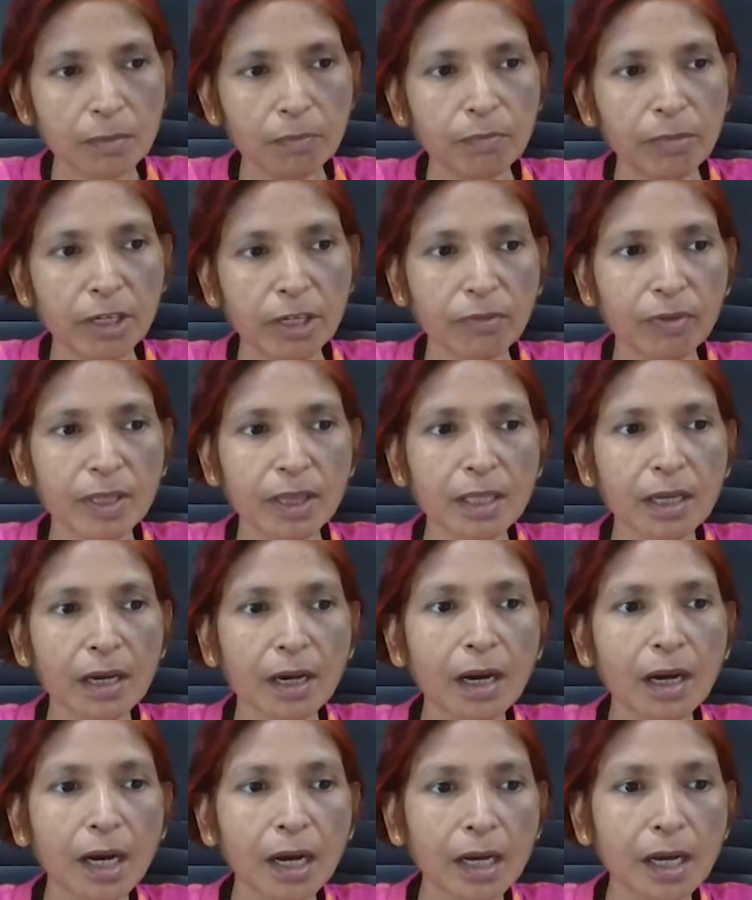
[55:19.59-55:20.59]
between the
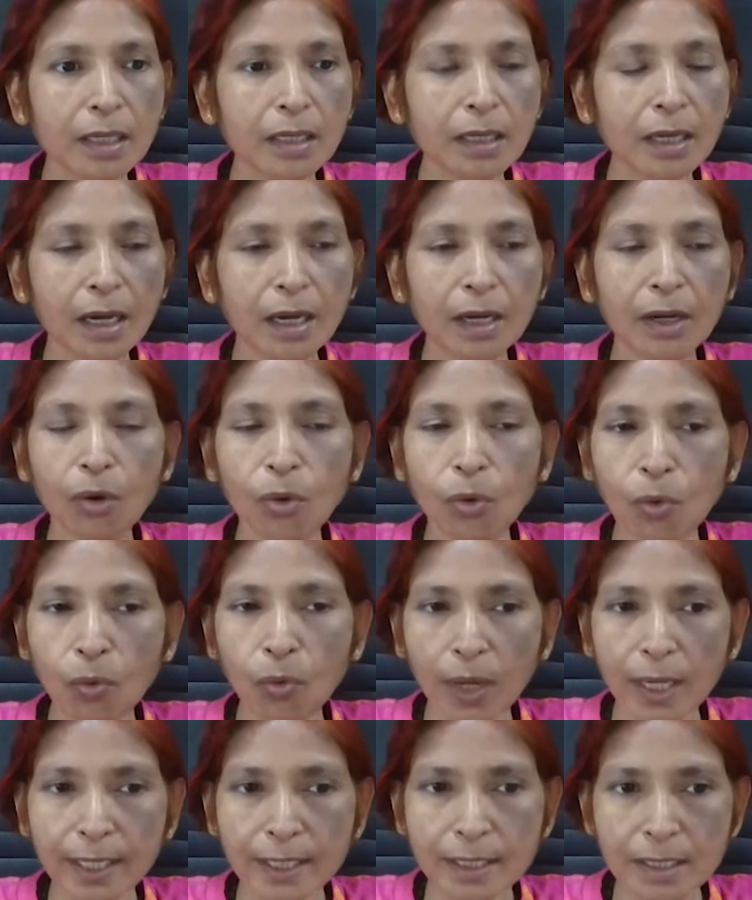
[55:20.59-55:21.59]
high and low
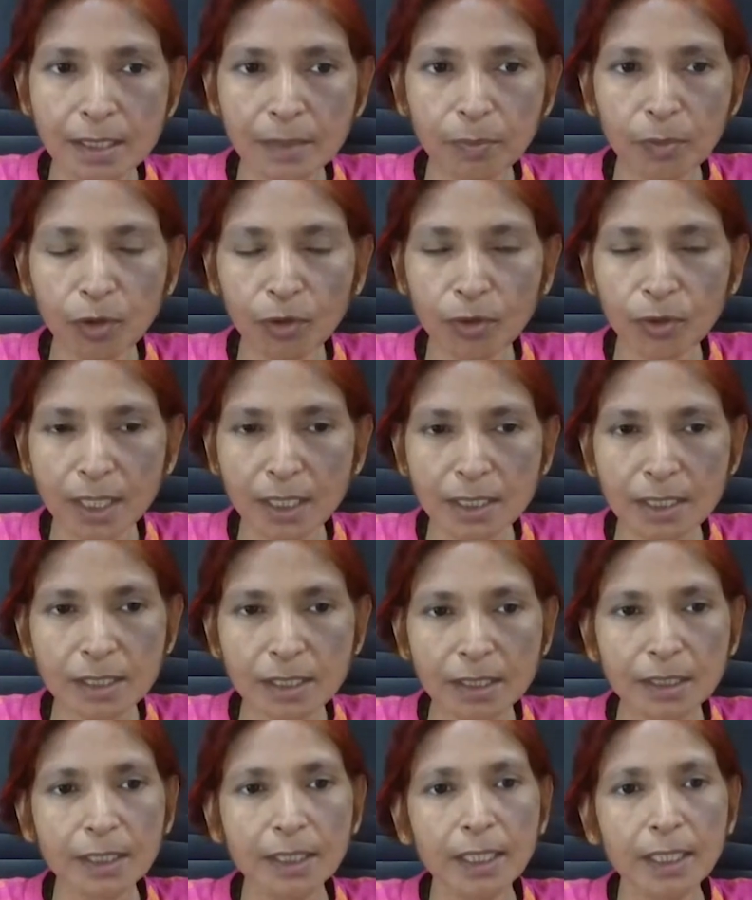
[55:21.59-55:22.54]
quality product,